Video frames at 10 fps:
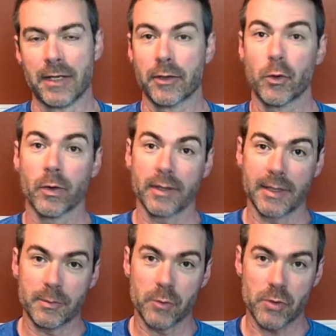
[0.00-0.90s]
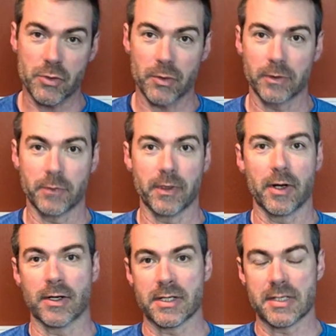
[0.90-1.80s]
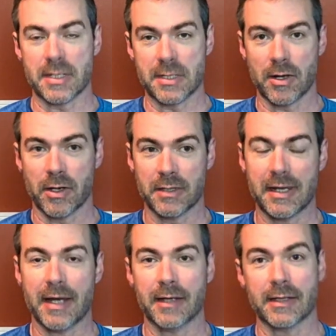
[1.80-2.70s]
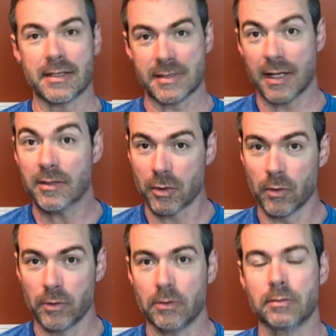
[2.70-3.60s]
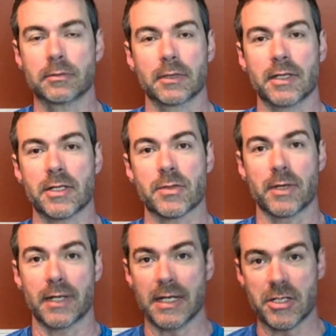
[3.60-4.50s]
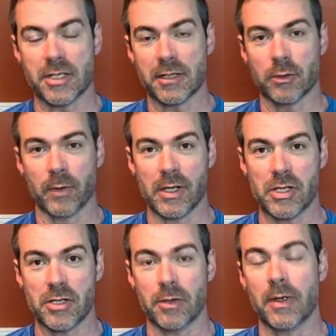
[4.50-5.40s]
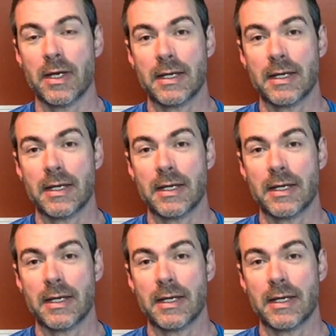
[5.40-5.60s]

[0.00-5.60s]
correlate more strongly with heart disease, heart attack, is that total cholesterol to HDL ratio,